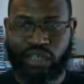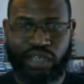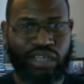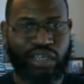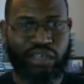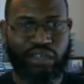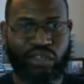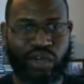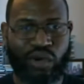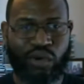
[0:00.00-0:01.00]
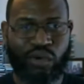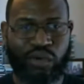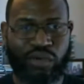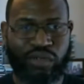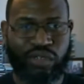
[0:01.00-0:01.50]
And then, you know,
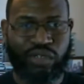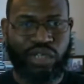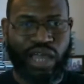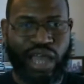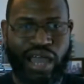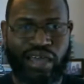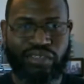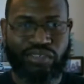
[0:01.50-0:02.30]
High